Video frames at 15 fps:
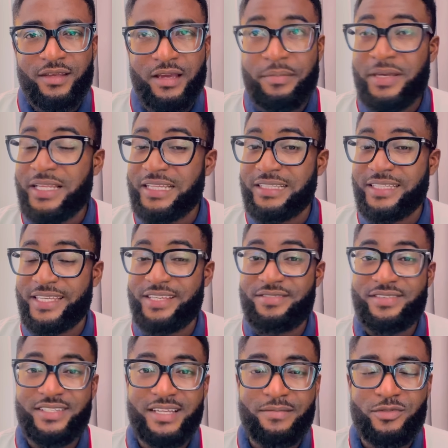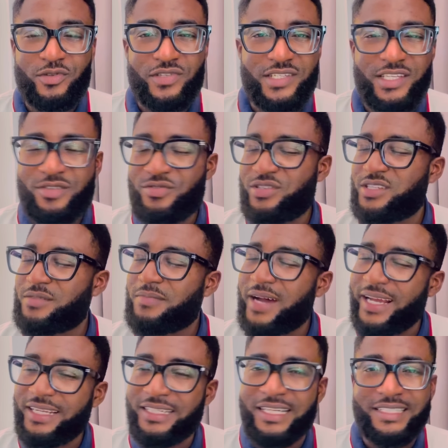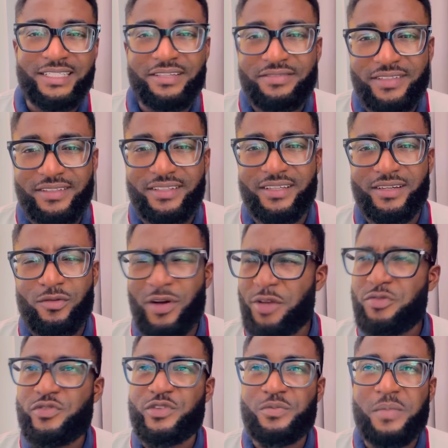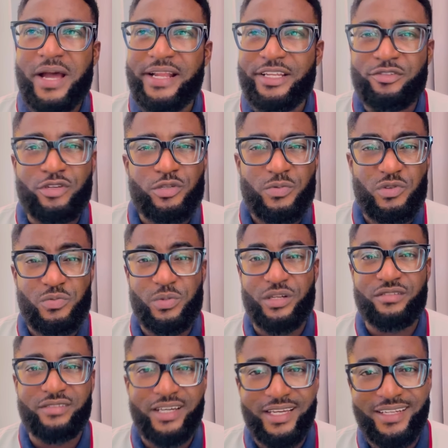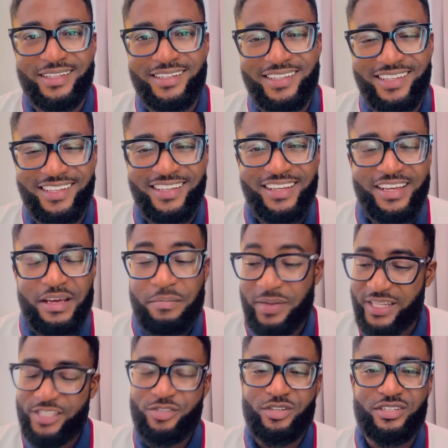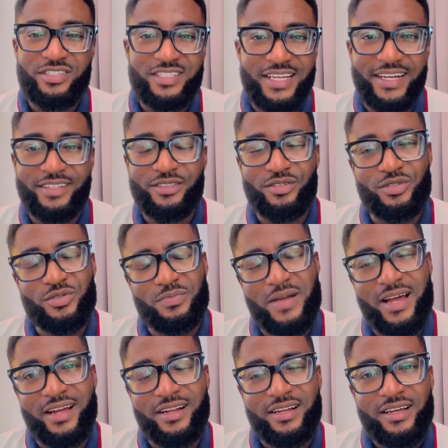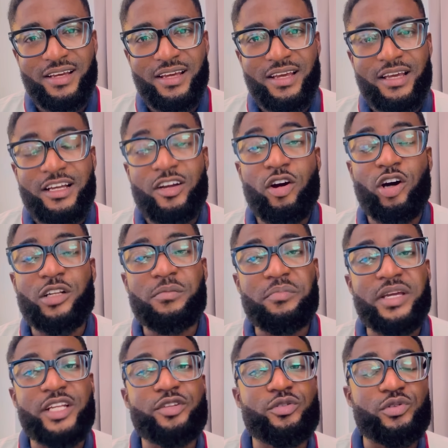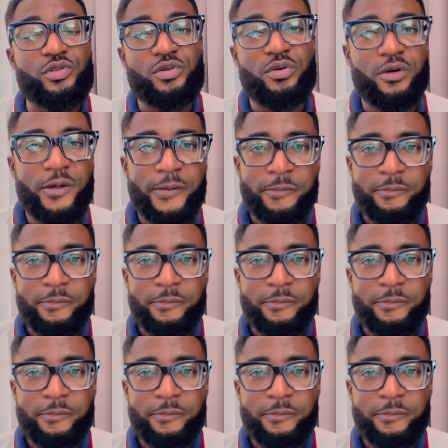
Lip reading: It kills them to see you smiling at everything. Why are you smiling? You're supposed to be crying. But it's your style to smile. God made you so.